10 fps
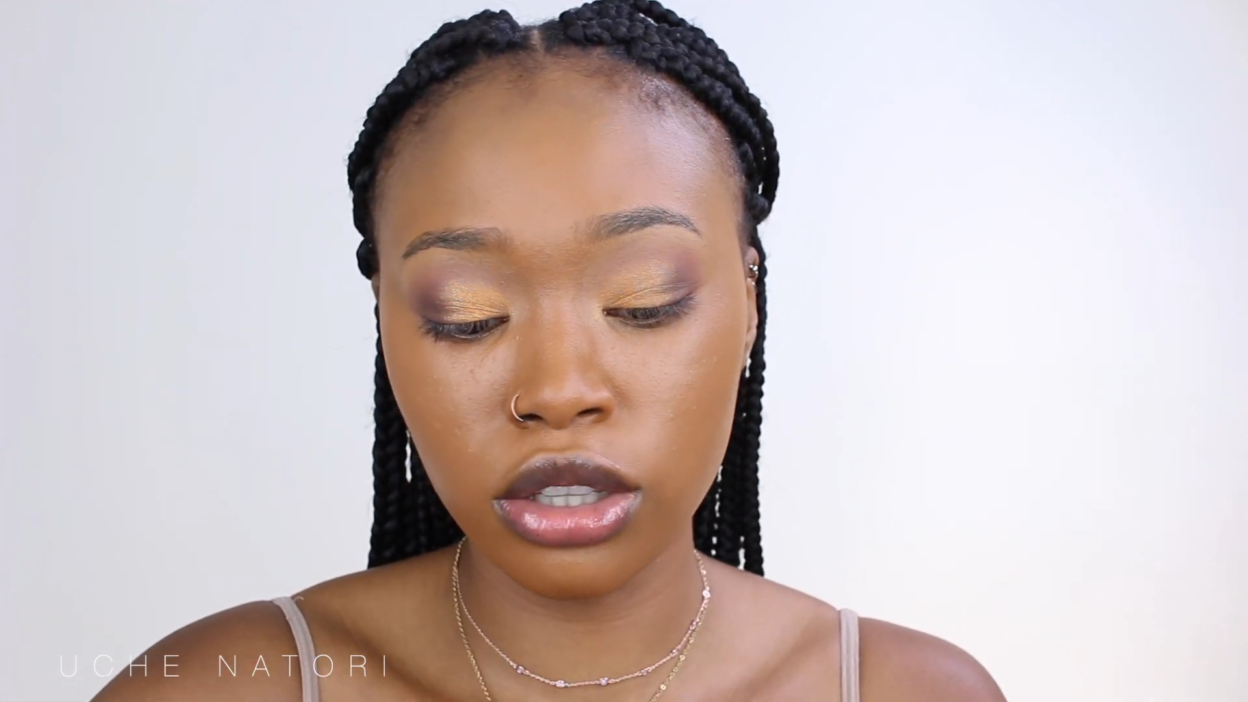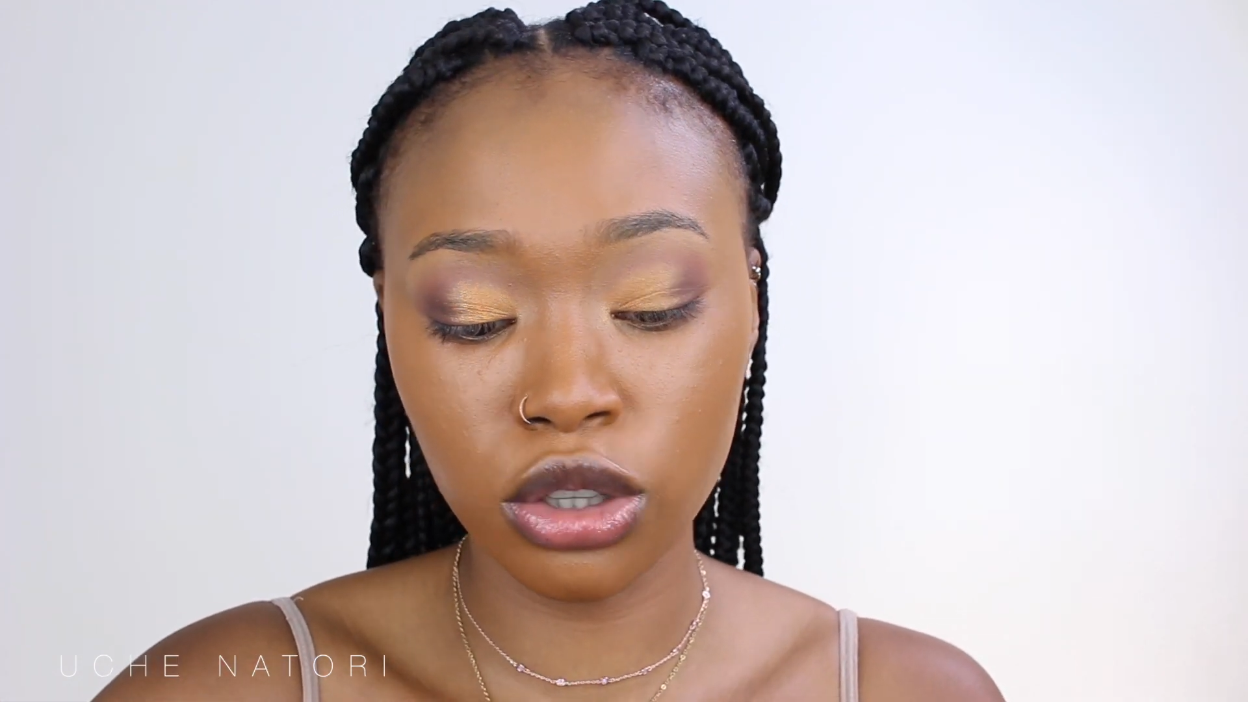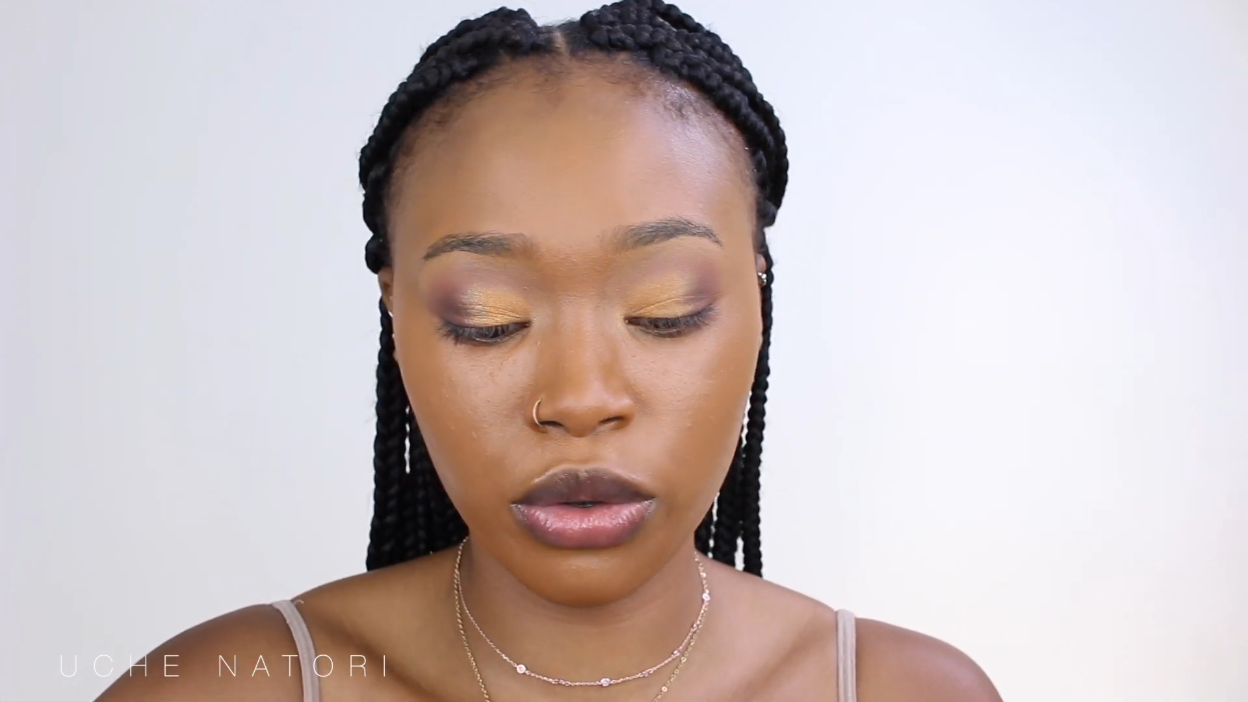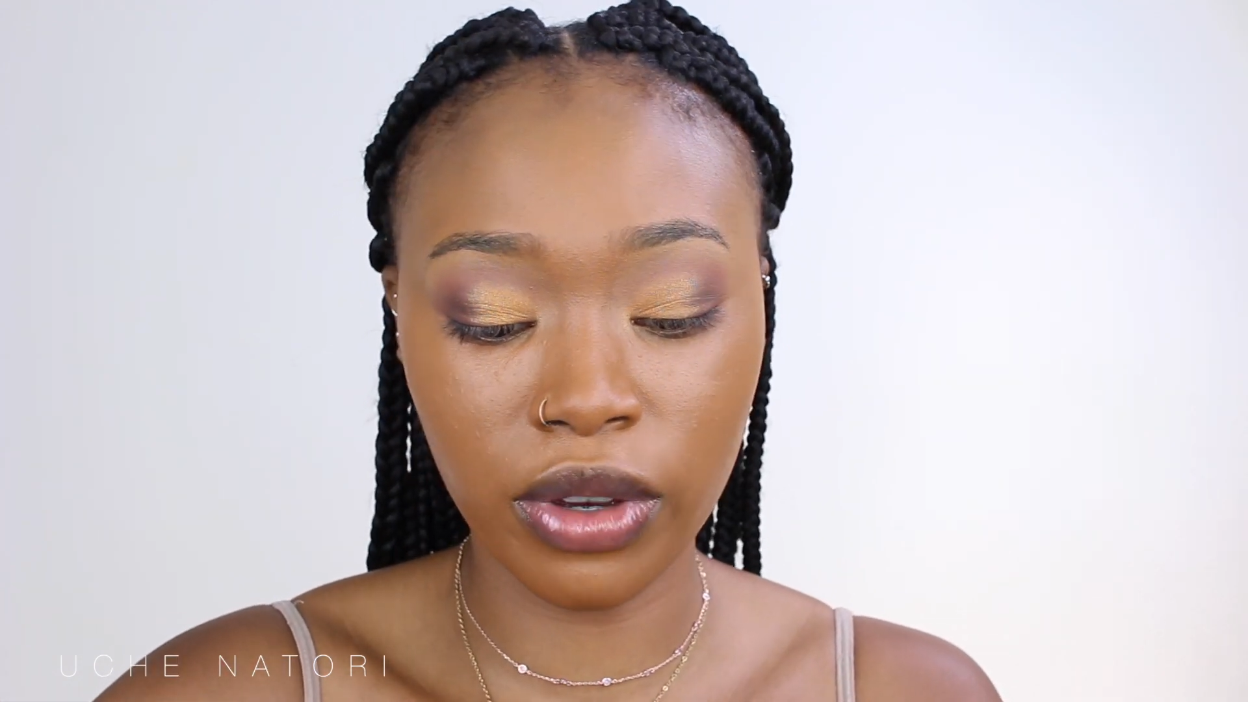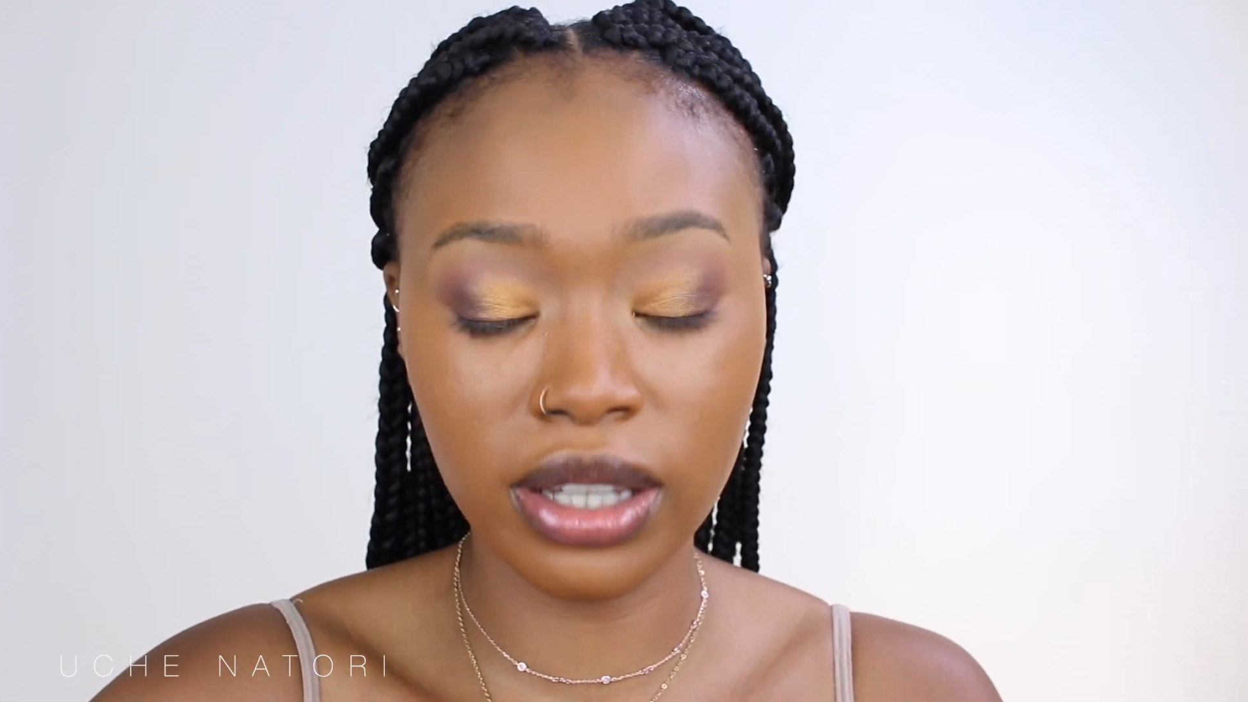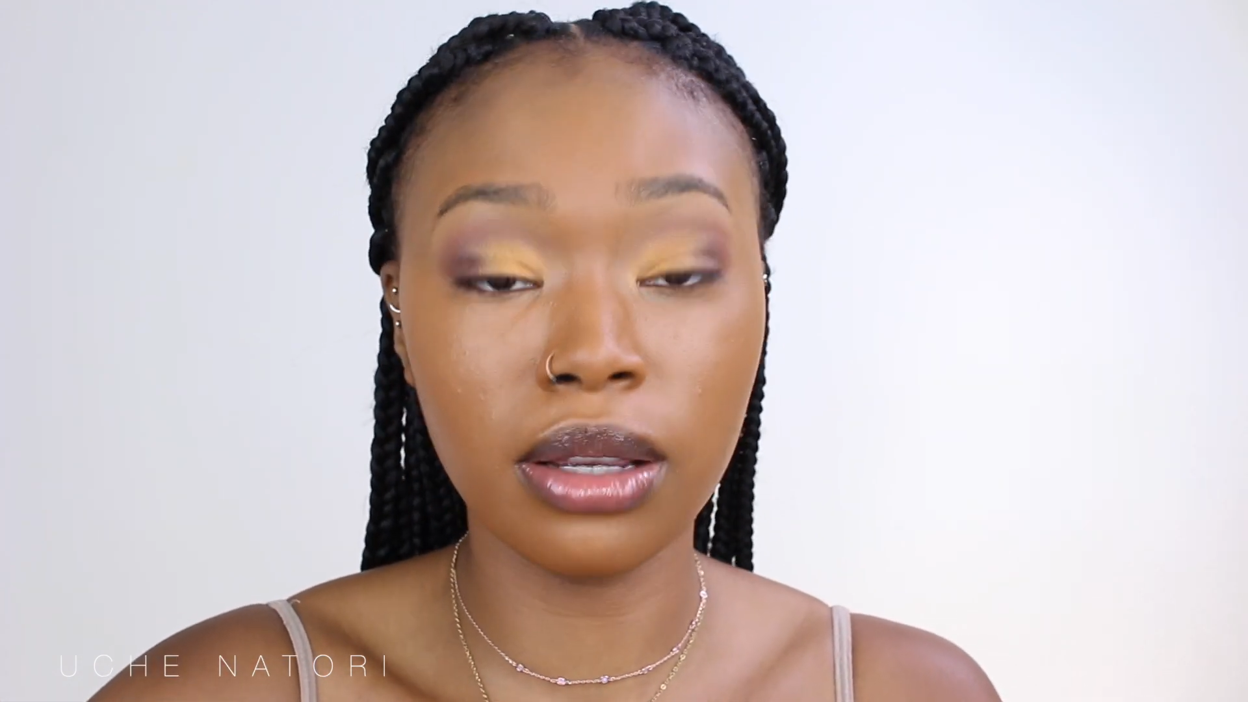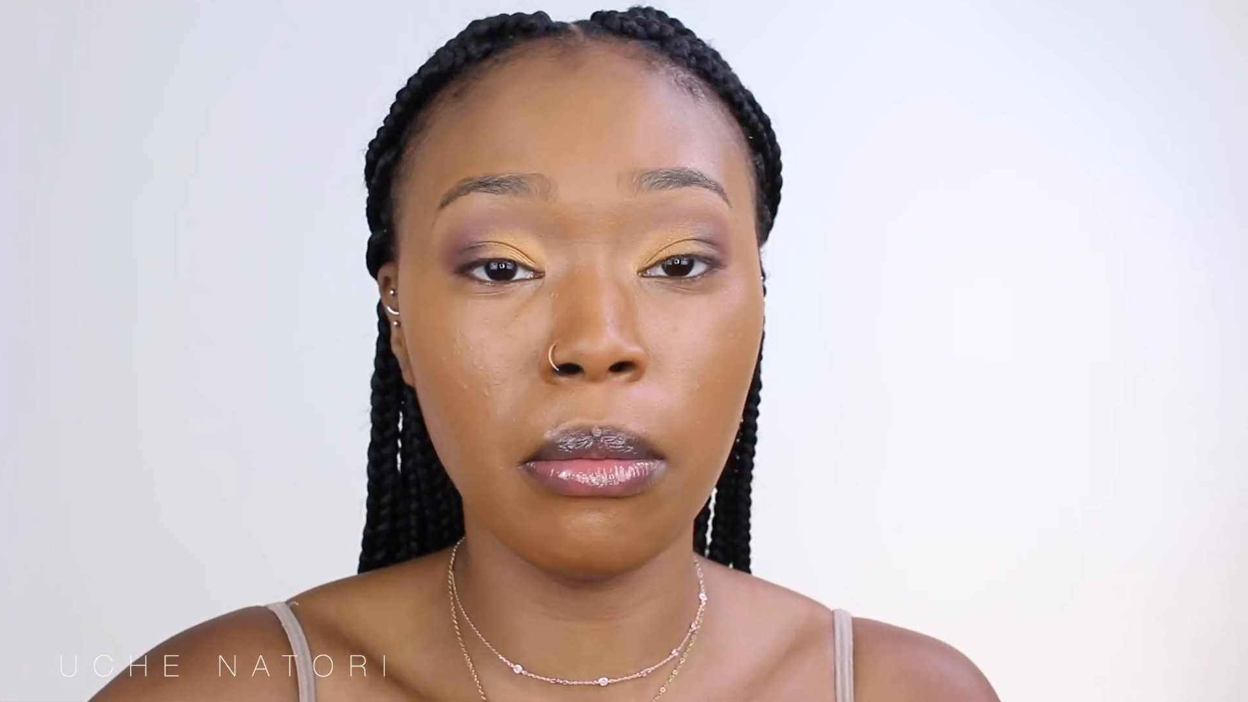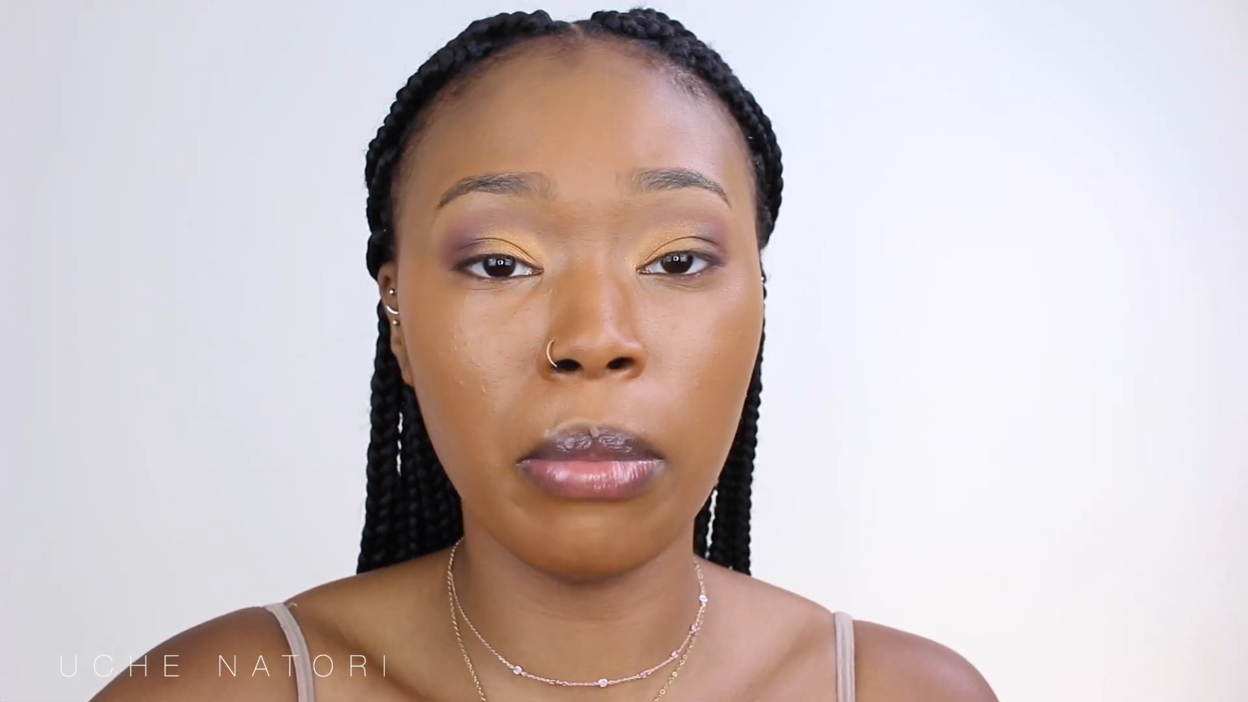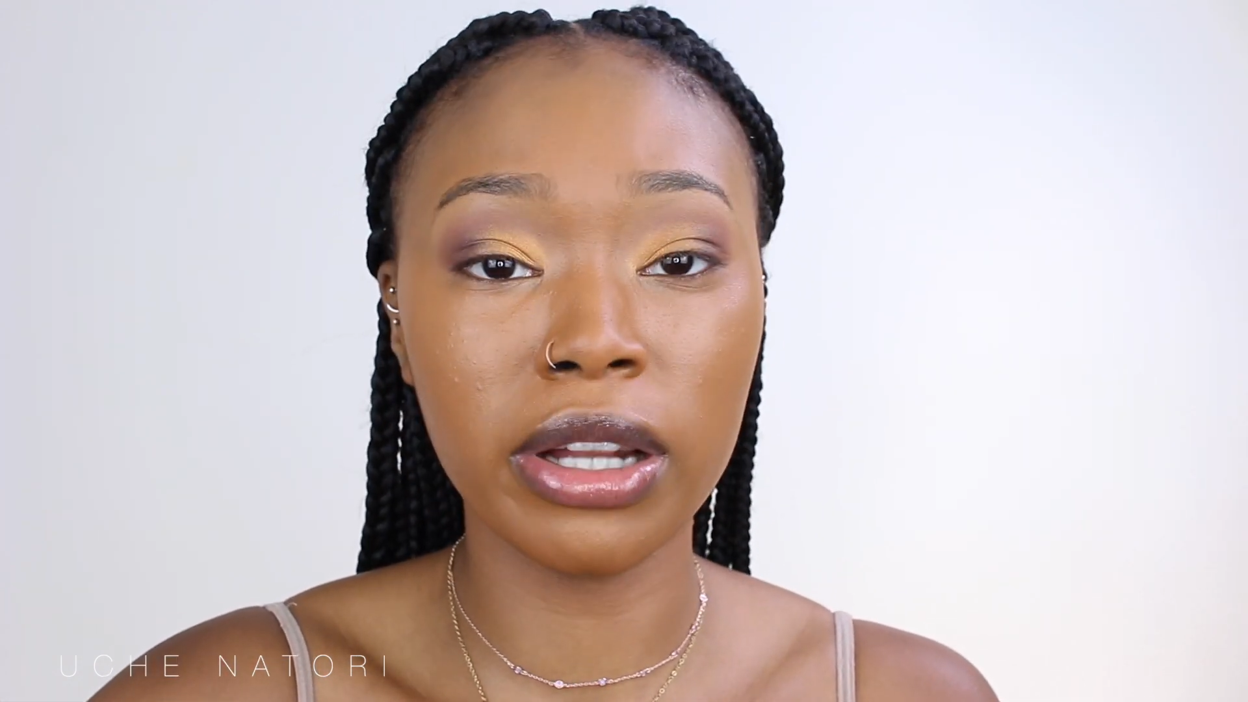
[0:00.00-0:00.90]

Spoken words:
Too Faced in